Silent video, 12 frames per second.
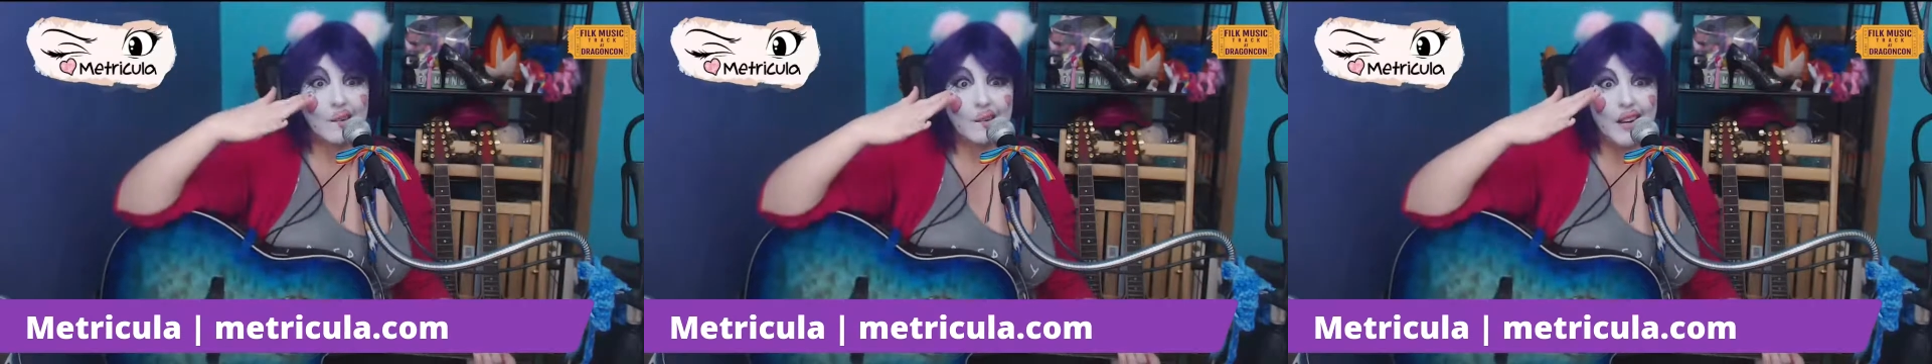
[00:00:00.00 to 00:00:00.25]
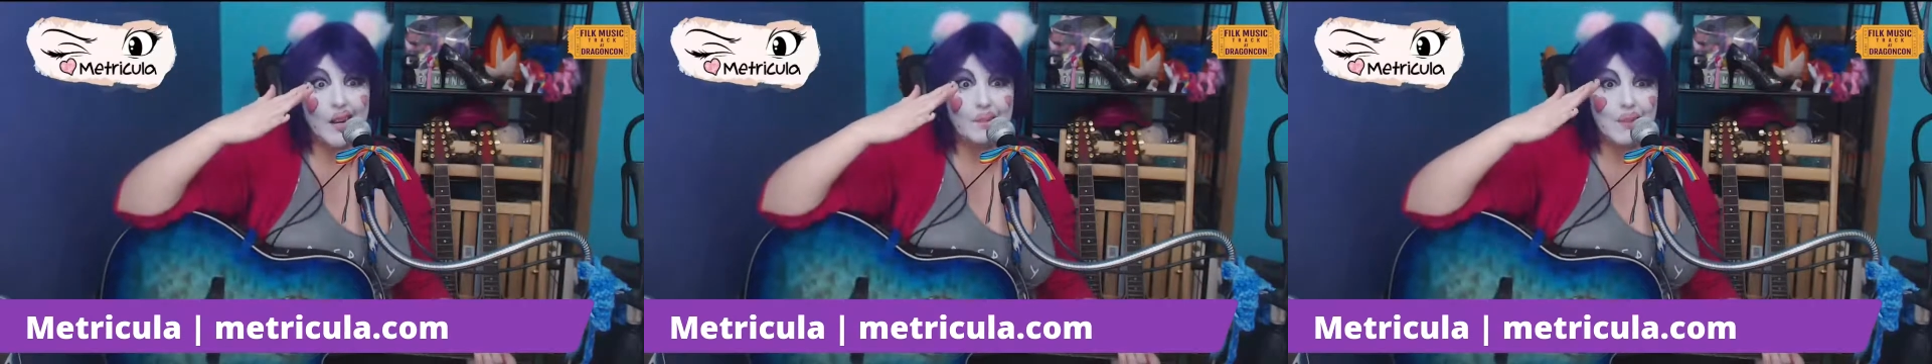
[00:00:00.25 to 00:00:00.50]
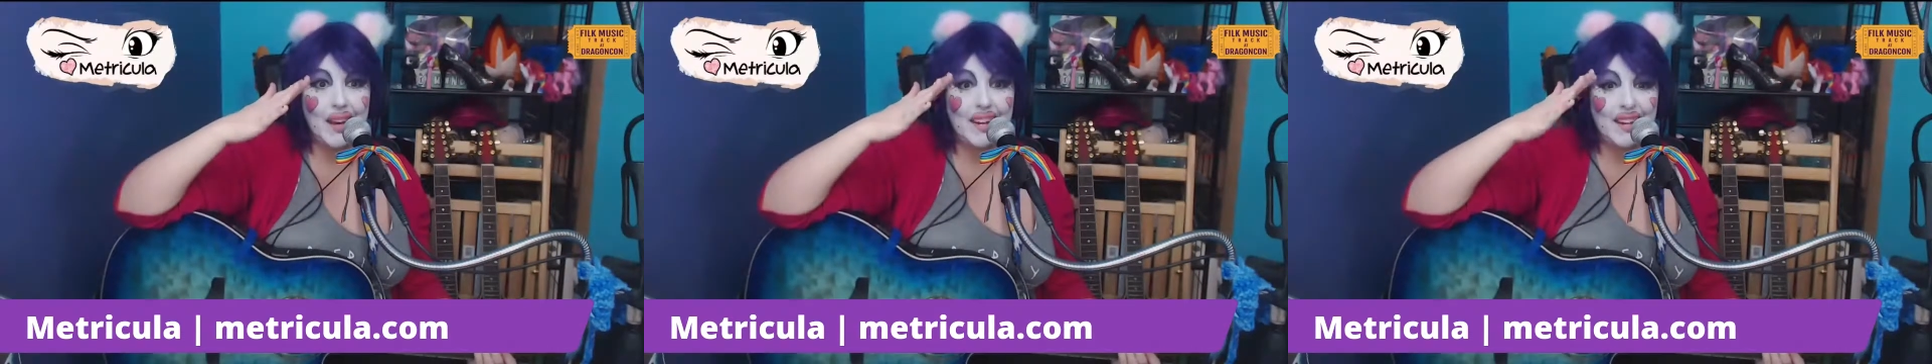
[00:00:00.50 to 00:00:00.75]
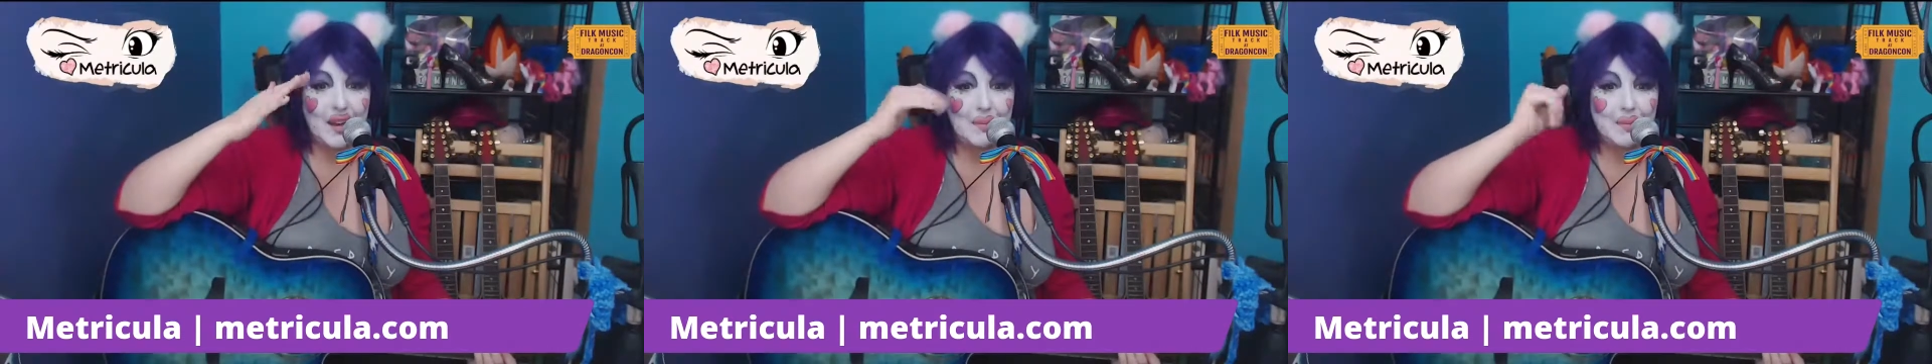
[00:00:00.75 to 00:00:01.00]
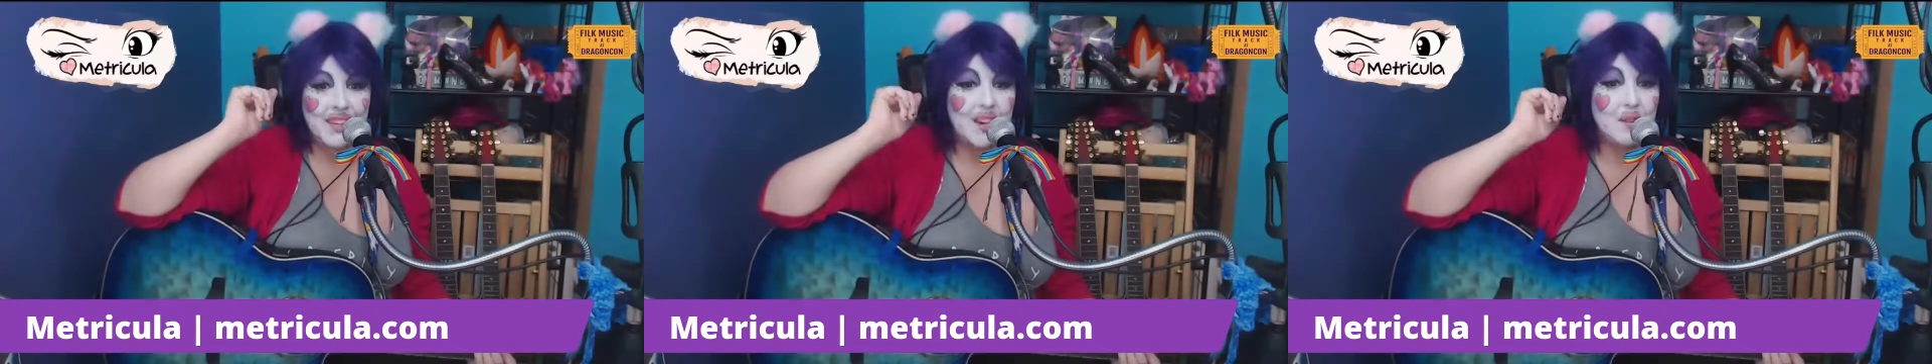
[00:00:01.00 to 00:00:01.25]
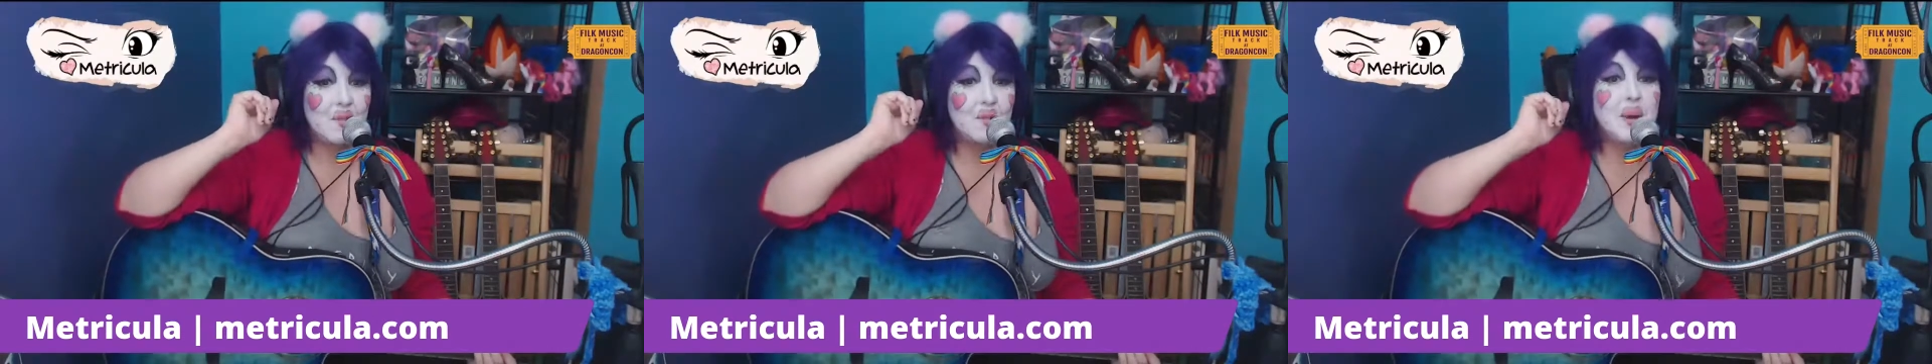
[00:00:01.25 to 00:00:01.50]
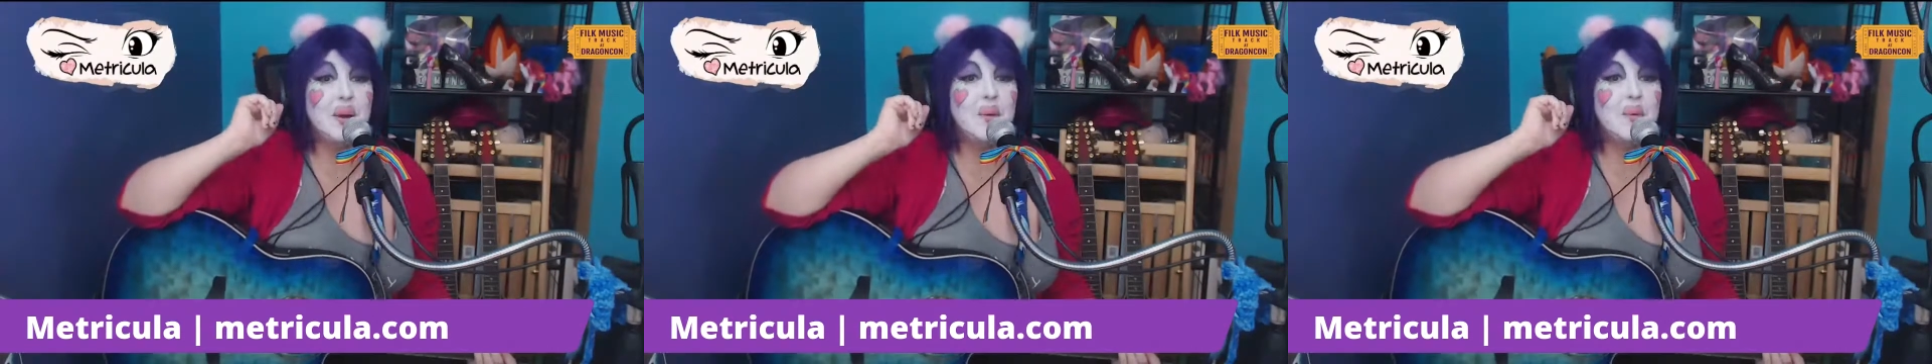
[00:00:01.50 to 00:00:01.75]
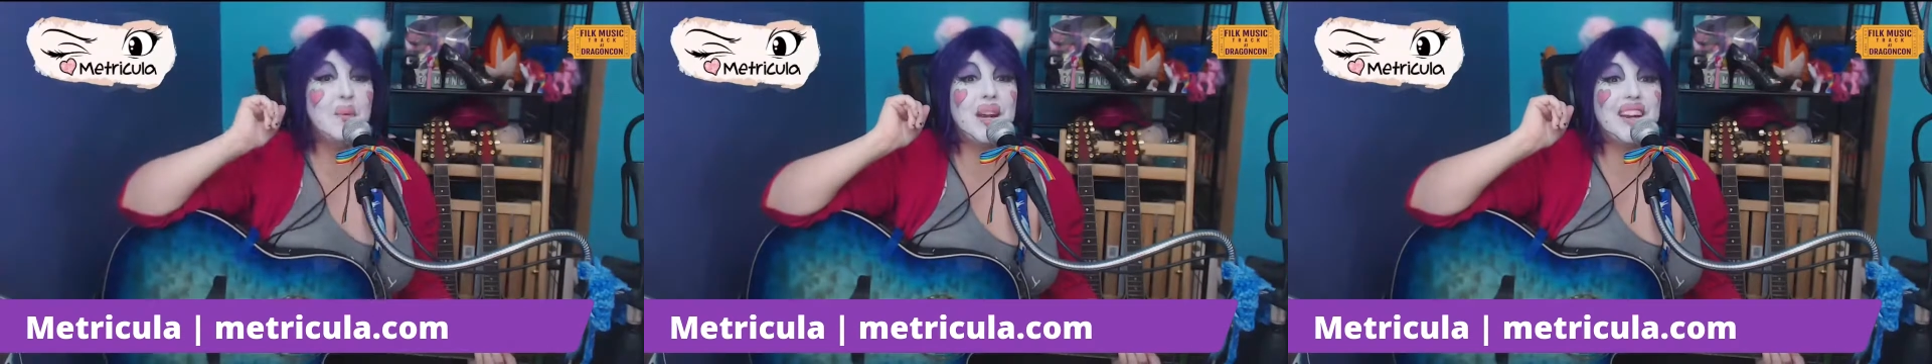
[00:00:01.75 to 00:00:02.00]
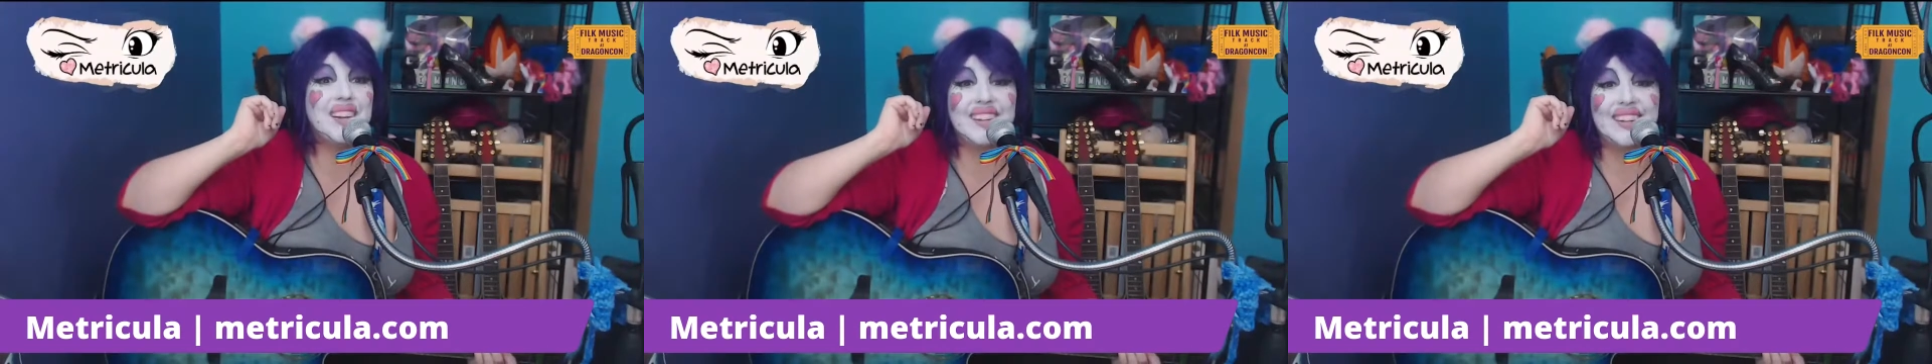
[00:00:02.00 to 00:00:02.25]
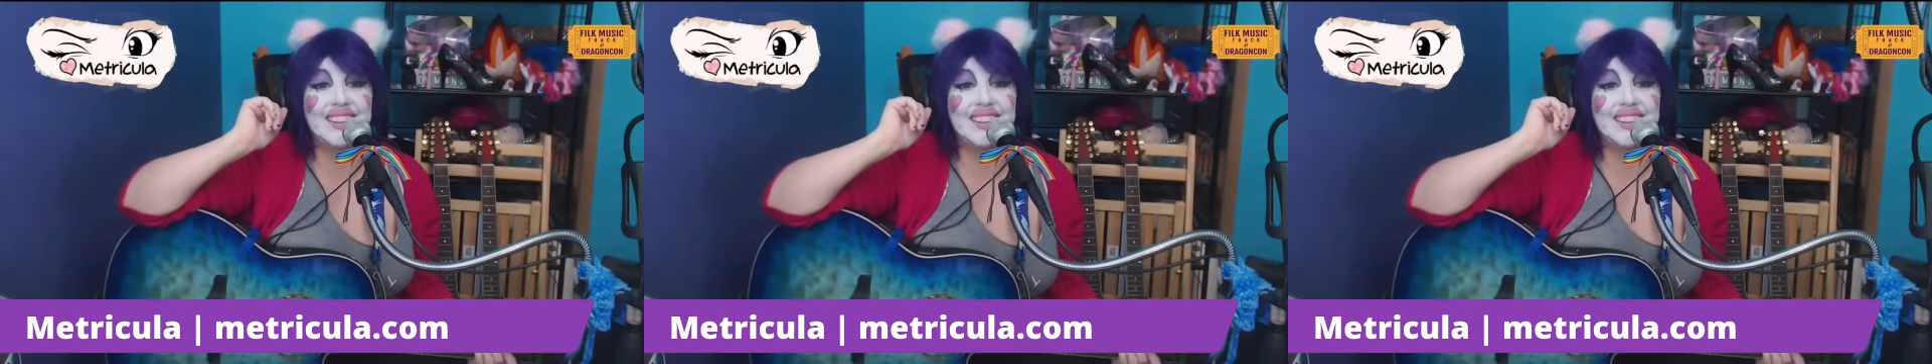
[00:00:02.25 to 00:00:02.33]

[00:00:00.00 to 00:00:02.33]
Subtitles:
ramp back up and get real weird